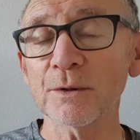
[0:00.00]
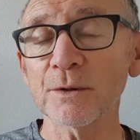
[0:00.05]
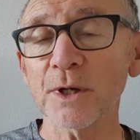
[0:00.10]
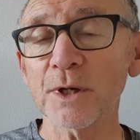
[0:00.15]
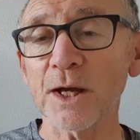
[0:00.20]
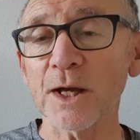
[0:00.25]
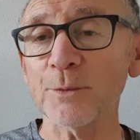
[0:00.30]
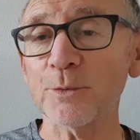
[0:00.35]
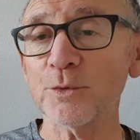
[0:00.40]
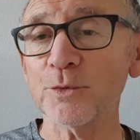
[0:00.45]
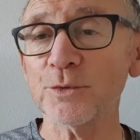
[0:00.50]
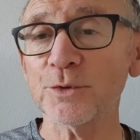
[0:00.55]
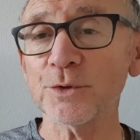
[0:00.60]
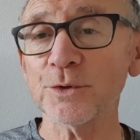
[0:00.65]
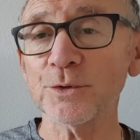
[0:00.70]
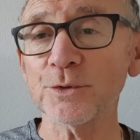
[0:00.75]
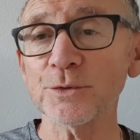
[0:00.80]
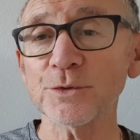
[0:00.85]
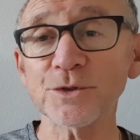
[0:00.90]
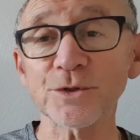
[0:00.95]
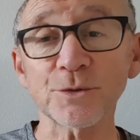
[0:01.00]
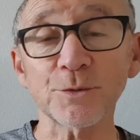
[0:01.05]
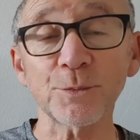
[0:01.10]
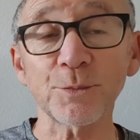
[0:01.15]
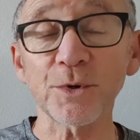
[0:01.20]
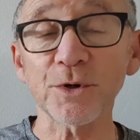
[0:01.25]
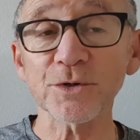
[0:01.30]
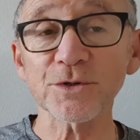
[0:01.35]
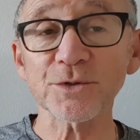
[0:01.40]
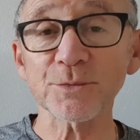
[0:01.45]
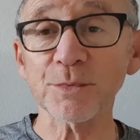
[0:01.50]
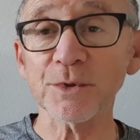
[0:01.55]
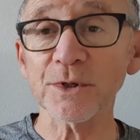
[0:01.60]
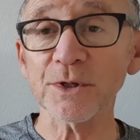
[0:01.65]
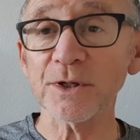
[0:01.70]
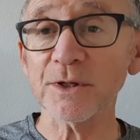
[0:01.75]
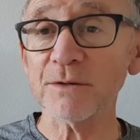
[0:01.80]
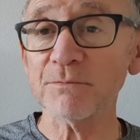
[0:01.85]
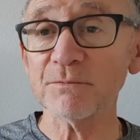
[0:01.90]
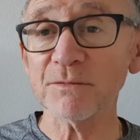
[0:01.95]
enable you to
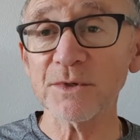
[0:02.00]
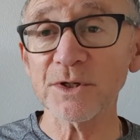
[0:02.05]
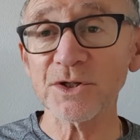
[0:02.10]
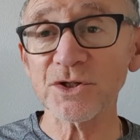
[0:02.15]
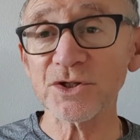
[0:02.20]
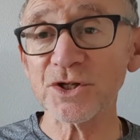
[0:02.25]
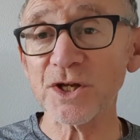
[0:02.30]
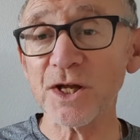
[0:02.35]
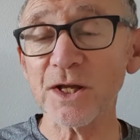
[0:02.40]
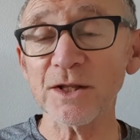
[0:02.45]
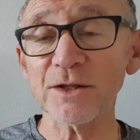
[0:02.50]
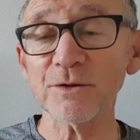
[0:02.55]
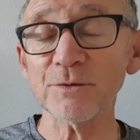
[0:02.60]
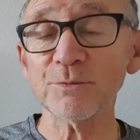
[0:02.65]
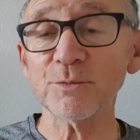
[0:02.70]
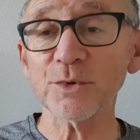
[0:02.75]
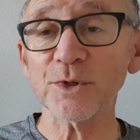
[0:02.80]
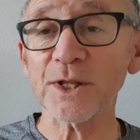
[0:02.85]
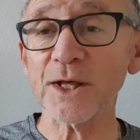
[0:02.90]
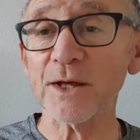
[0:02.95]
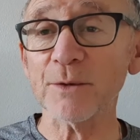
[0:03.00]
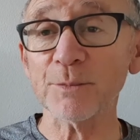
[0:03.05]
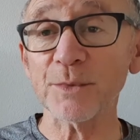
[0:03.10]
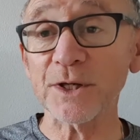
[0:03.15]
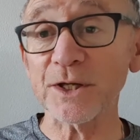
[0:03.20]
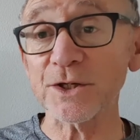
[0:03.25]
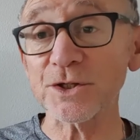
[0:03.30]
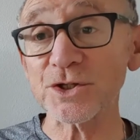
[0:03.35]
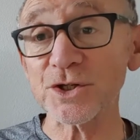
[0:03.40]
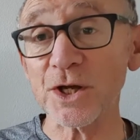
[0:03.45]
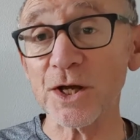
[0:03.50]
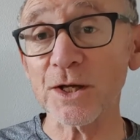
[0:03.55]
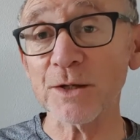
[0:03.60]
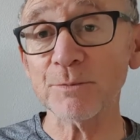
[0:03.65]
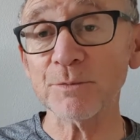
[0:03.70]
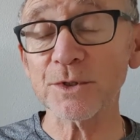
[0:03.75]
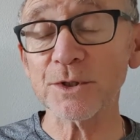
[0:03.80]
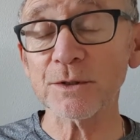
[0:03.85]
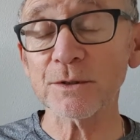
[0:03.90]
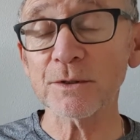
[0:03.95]
possibly share them without being
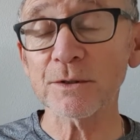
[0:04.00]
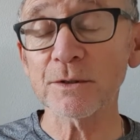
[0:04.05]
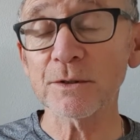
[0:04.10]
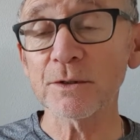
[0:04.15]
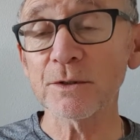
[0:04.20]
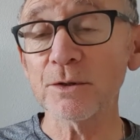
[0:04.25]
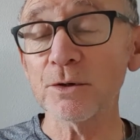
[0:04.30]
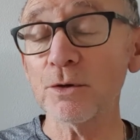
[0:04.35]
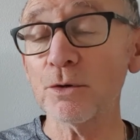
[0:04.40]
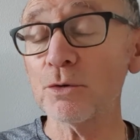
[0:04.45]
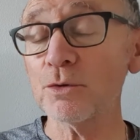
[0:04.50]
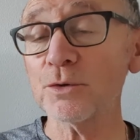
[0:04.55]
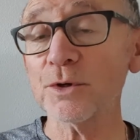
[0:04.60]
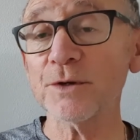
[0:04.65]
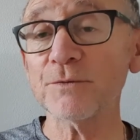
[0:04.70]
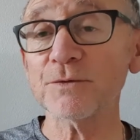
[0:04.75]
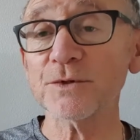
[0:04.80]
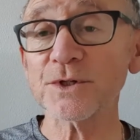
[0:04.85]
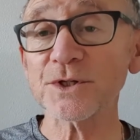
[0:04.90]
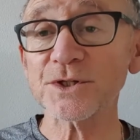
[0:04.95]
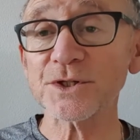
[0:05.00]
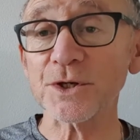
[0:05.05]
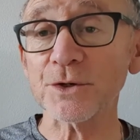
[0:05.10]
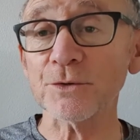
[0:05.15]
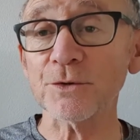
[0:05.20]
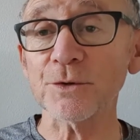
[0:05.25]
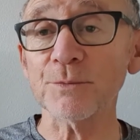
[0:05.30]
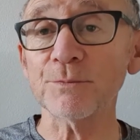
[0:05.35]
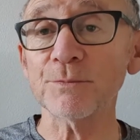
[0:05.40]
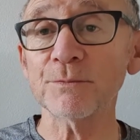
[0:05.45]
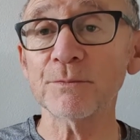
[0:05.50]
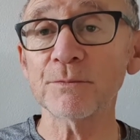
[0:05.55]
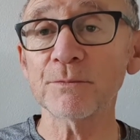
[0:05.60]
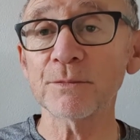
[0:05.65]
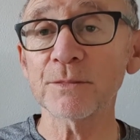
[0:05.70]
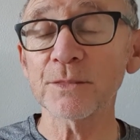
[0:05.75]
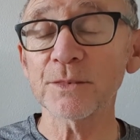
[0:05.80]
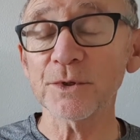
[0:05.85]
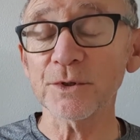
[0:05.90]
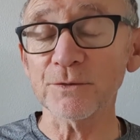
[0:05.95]
ashamed, or even to sell them,
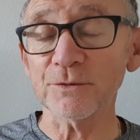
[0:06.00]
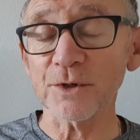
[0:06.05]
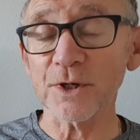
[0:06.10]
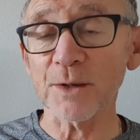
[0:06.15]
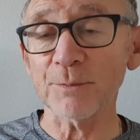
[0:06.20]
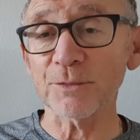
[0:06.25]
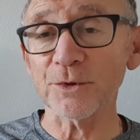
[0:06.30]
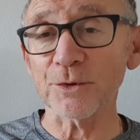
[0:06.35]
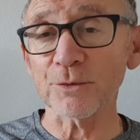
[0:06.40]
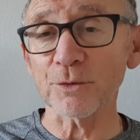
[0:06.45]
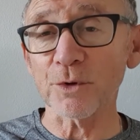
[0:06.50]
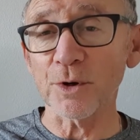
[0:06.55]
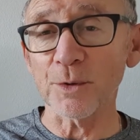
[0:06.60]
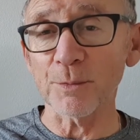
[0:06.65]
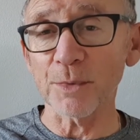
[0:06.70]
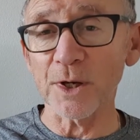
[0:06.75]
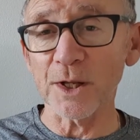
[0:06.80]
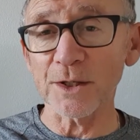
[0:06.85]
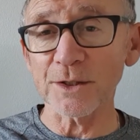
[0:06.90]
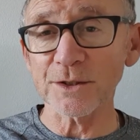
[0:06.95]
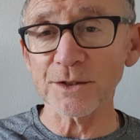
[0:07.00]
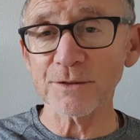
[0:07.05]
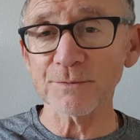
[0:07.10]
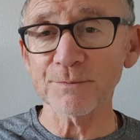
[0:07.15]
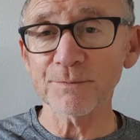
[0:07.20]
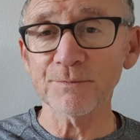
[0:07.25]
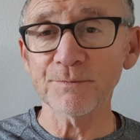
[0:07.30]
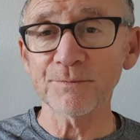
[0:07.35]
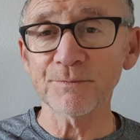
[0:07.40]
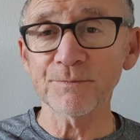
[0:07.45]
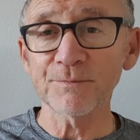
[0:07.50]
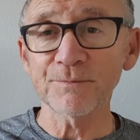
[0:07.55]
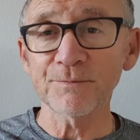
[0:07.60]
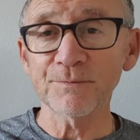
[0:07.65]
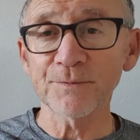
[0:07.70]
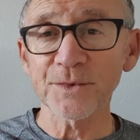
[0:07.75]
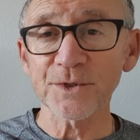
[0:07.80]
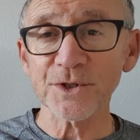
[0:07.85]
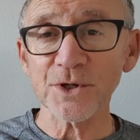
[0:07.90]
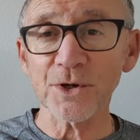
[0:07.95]
you've come to the right place.
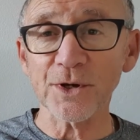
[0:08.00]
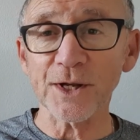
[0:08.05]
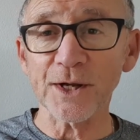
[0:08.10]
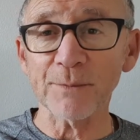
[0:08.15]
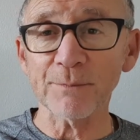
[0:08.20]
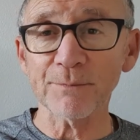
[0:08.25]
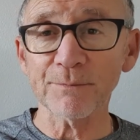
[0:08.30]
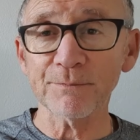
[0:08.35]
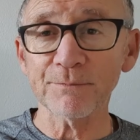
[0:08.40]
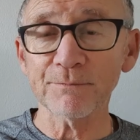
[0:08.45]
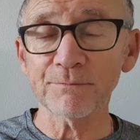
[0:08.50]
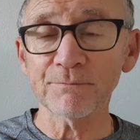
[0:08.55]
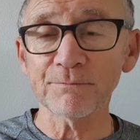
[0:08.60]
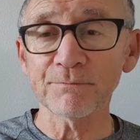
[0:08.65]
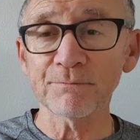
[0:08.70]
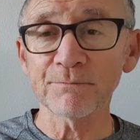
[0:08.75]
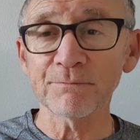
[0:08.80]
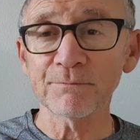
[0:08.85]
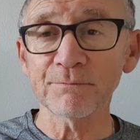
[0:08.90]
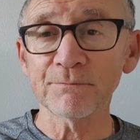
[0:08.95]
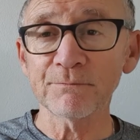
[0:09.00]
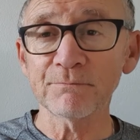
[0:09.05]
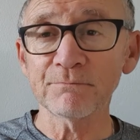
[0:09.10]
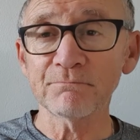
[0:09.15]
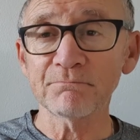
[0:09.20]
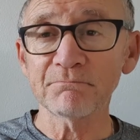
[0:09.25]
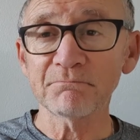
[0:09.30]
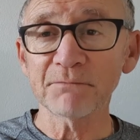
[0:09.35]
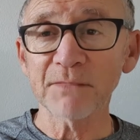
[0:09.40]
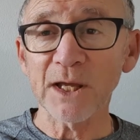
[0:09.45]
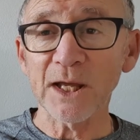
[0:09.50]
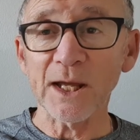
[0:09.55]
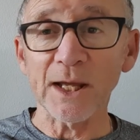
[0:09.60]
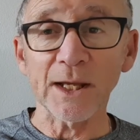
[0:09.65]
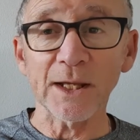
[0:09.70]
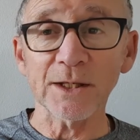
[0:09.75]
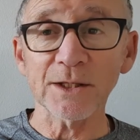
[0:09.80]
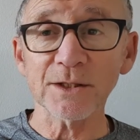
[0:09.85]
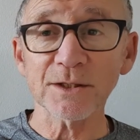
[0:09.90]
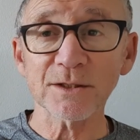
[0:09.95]
Sign up
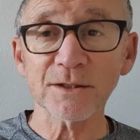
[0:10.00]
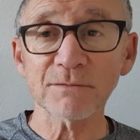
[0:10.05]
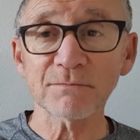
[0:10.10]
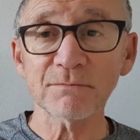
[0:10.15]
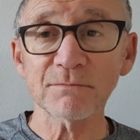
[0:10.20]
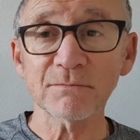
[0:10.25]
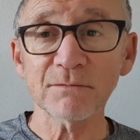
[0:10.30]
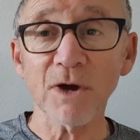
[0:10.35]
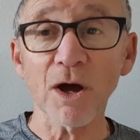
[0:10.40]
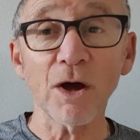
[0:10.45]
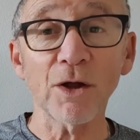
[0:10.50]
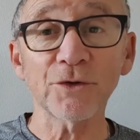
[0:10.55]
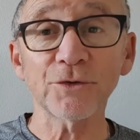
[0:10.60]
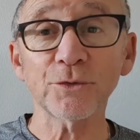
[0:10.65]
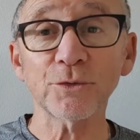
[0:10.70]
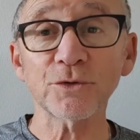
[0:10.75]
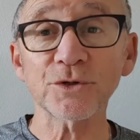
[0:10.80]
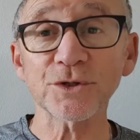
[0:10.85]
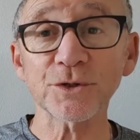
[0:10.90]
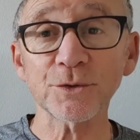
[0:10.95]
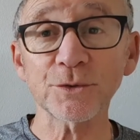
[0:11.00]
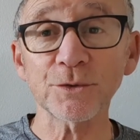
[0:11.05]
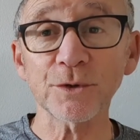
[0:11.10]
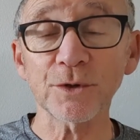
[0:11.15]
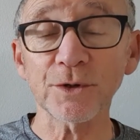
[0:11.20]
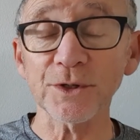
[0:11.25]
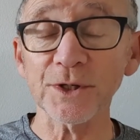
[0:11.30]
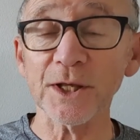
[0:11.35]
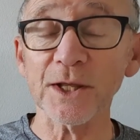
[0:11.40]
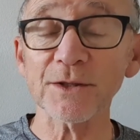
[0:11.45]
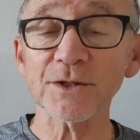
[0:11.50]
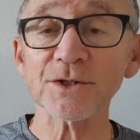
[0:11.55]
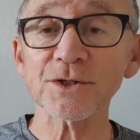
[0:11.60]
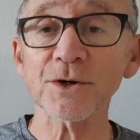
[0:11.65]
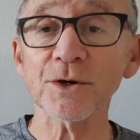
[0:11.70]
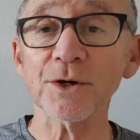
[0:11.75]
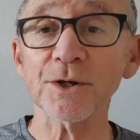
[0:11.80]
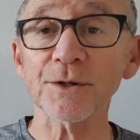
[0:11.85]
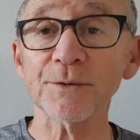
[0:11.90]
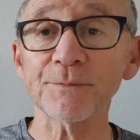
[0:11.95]
and I'll talk to you on the other
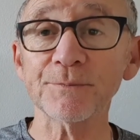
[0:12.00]
side.